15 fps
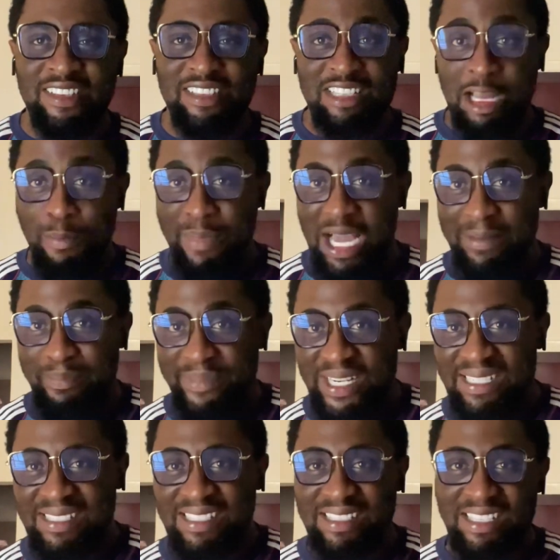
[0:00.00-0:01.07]
Now bad
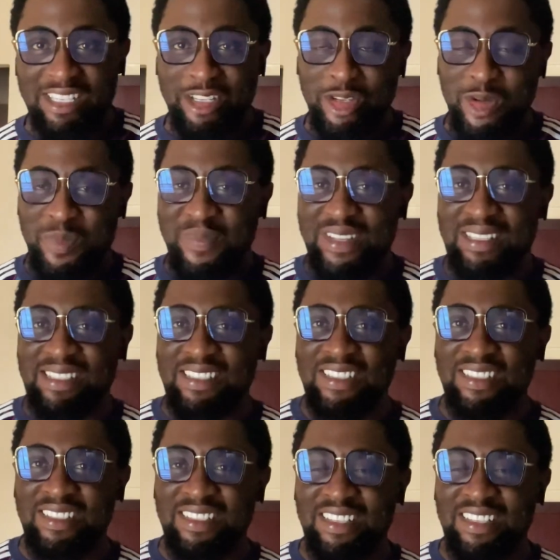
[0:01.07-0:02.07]
person dey kill person.